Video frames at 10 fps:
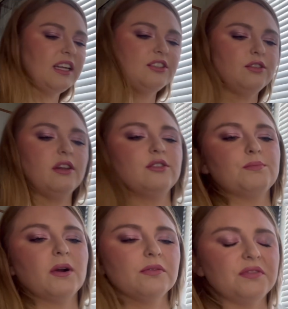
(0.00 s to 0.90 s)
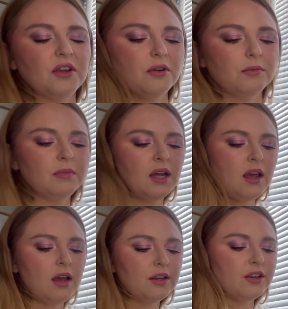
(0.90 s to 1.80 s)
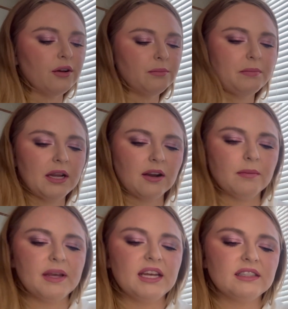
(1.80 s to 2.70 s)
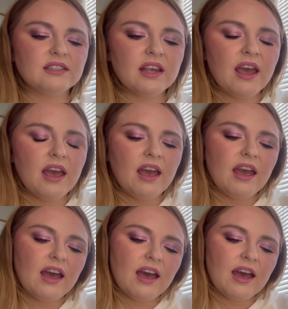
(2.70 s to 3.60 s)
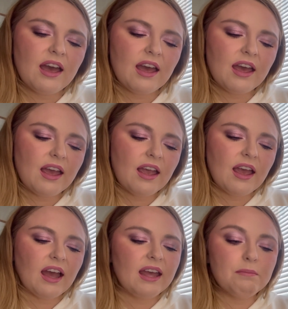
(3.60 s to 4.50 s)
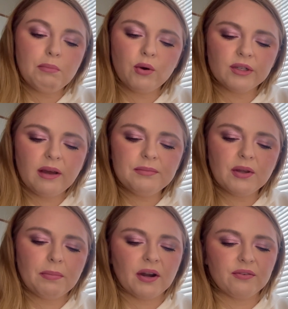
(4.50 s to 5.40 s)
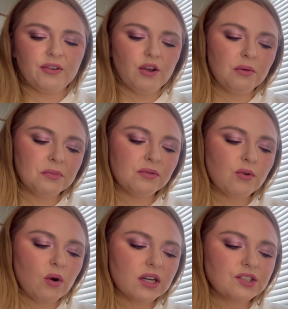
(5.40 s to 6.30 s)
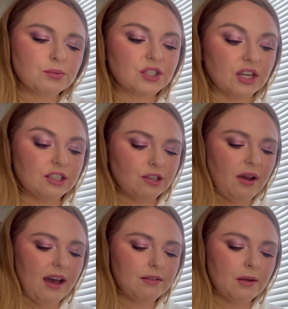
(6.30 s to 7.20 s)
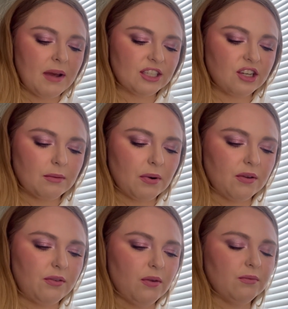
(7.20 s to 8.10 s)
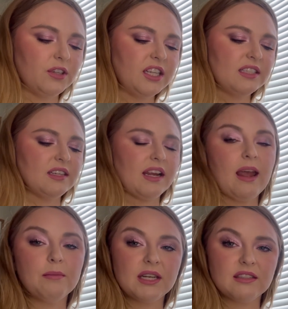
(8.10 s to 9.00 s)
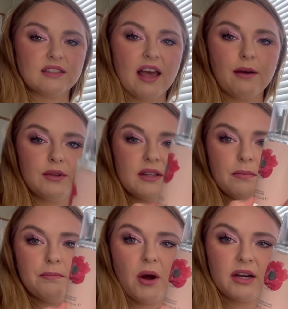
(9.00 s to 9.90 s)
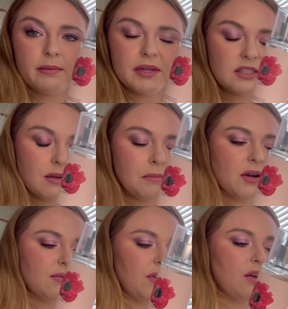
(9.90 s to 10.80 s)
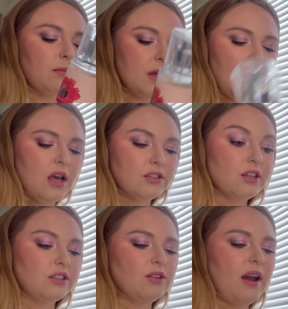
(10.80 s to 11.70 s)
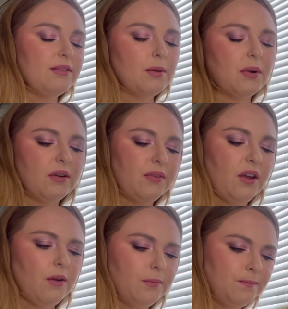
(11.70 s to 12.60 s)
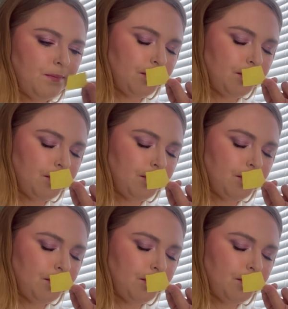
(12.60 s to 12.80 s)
do those perfume note pyramids? It pulled up the perfume, of course, which I do have the matching perfume for this. It came in a set with the body mist and perfume. So I do have the perfume.